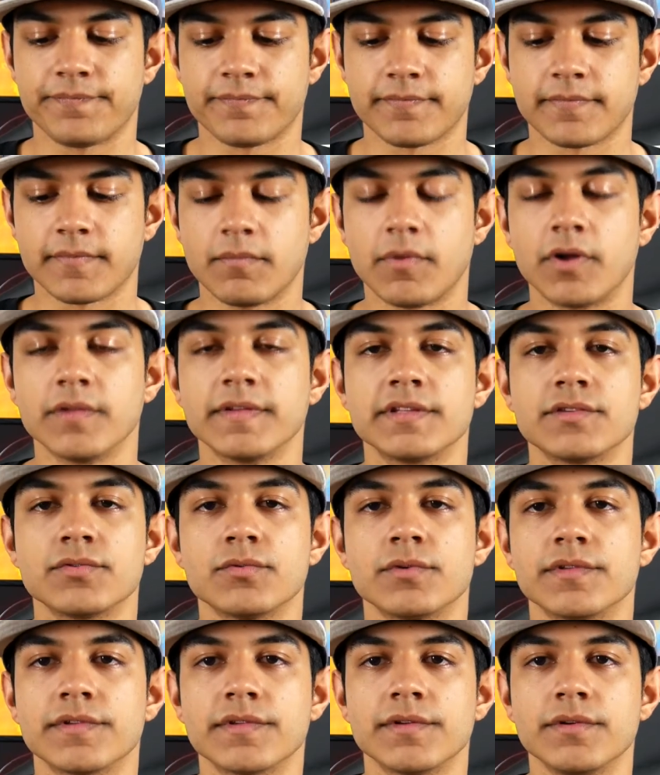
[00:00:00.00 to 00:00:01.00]

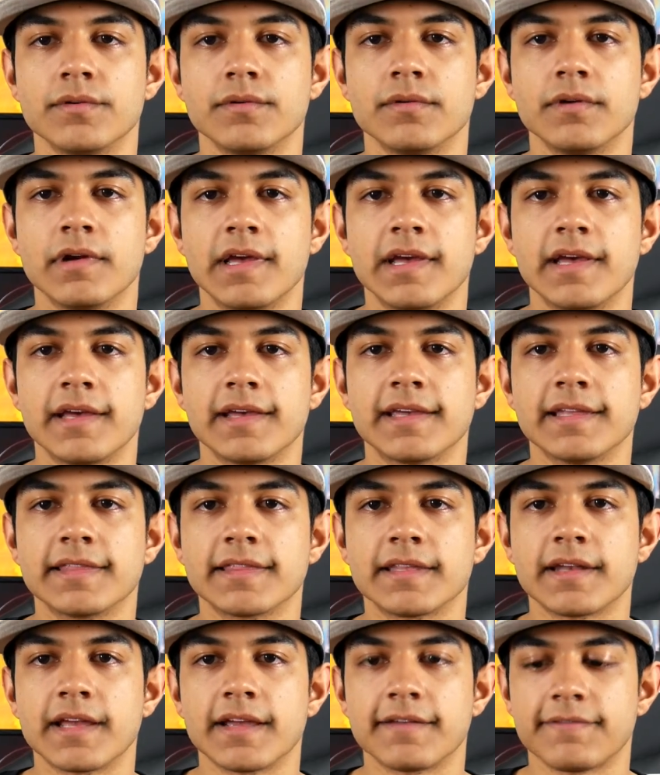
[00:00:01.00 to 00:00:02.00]
multi-tool to get
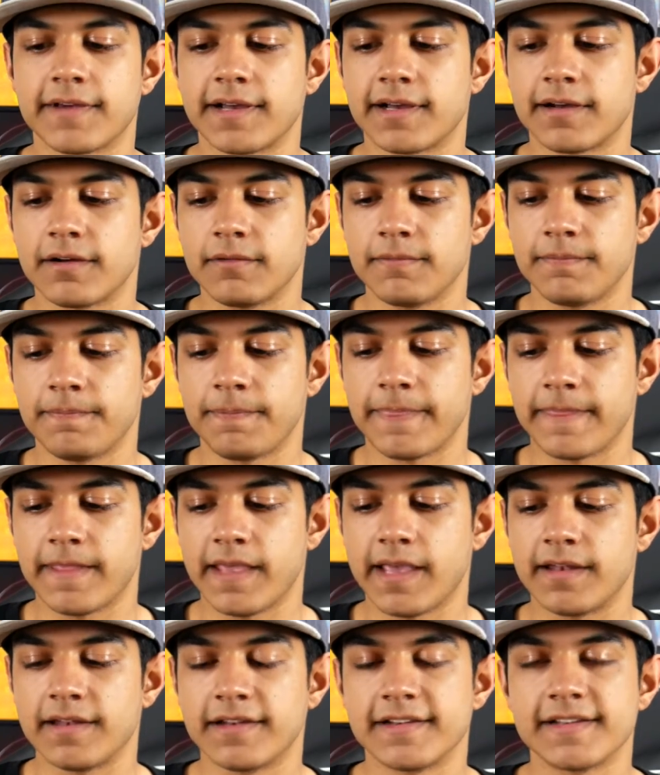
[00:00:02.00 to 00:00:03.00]
the knife out,
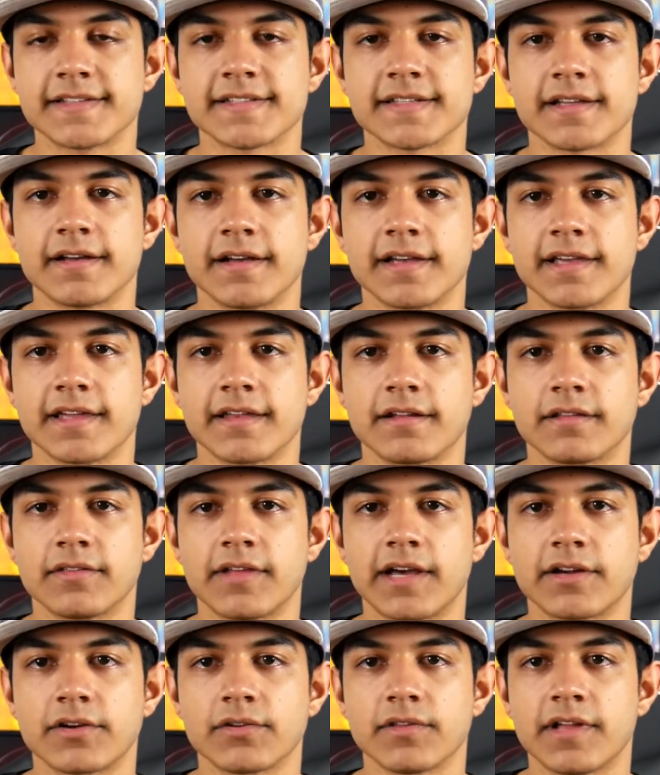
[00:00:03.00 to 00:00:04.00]
and it is again a
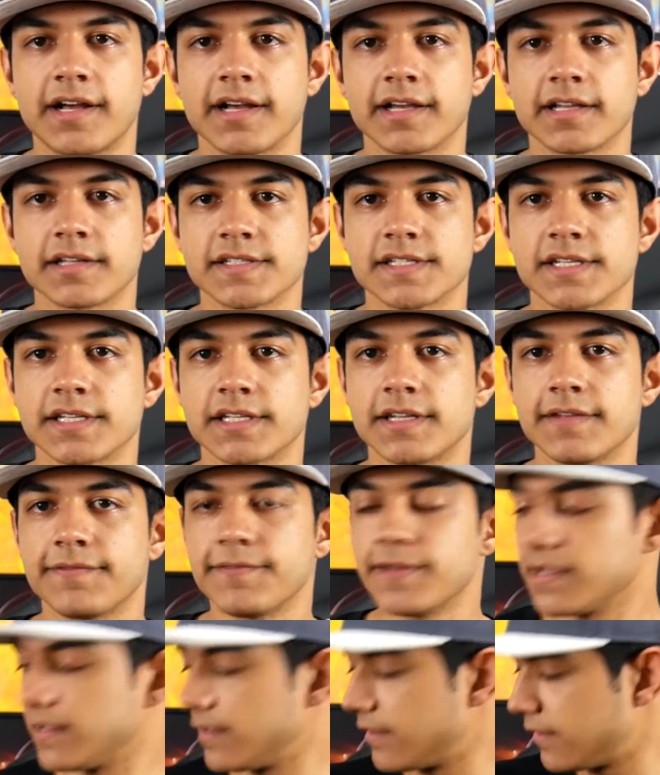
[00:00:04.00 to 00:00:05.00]
liner lock,
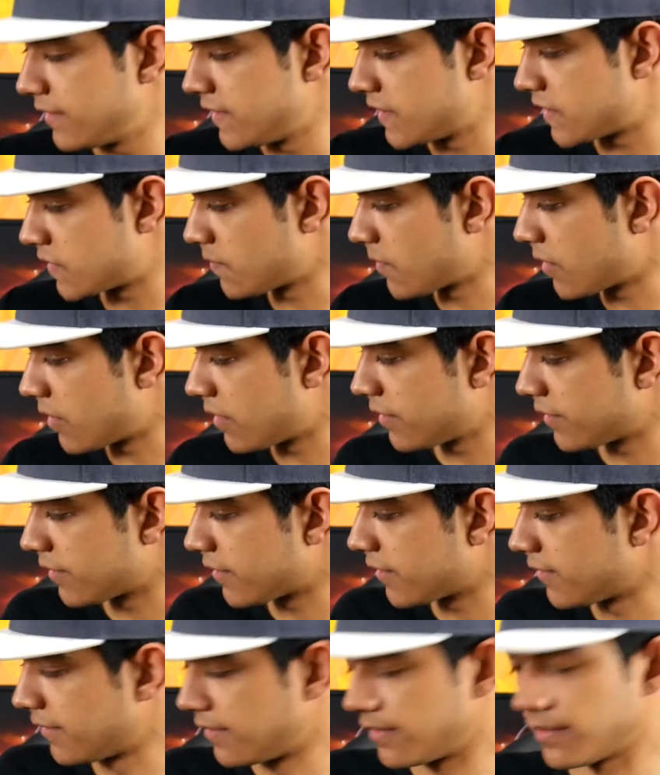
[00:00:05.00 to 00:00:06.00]
significantly
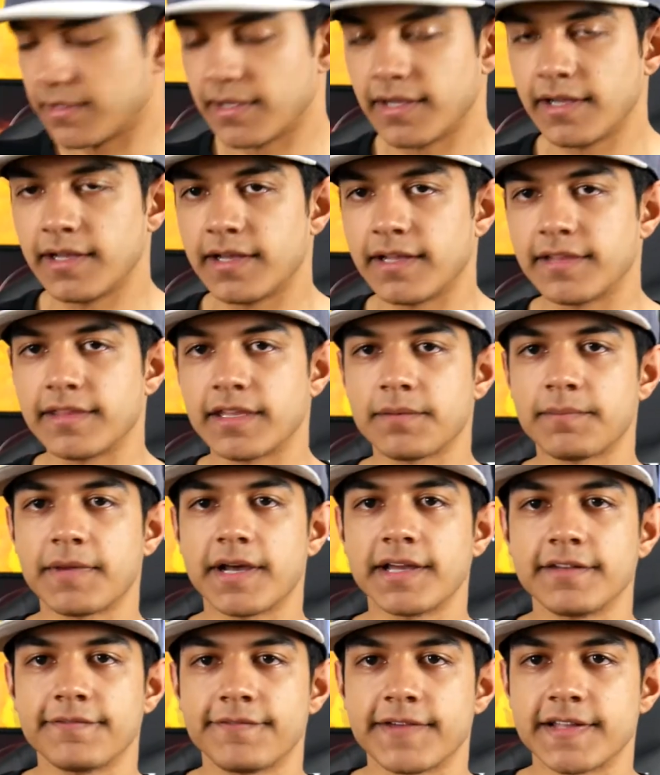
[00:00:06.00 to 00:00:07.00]
smaller than
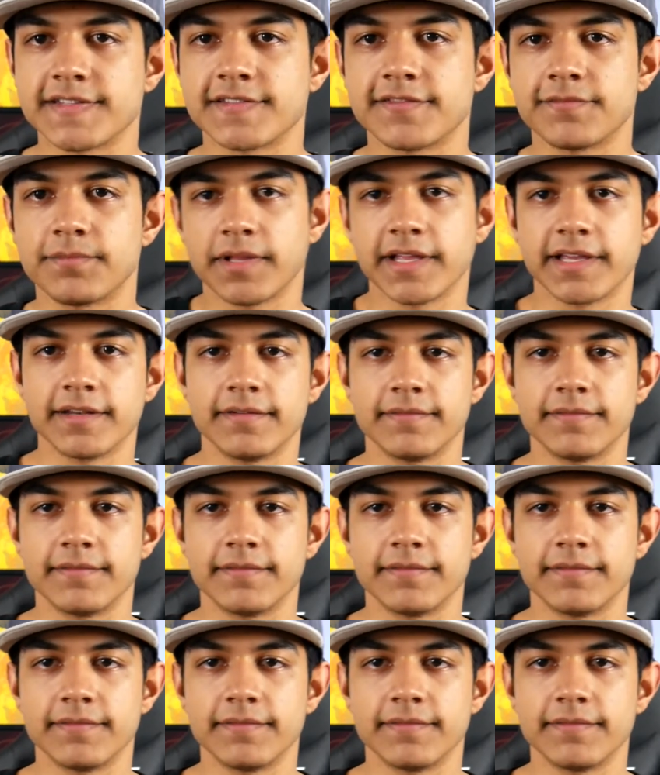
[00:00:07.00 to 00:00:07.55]
my defensive blade.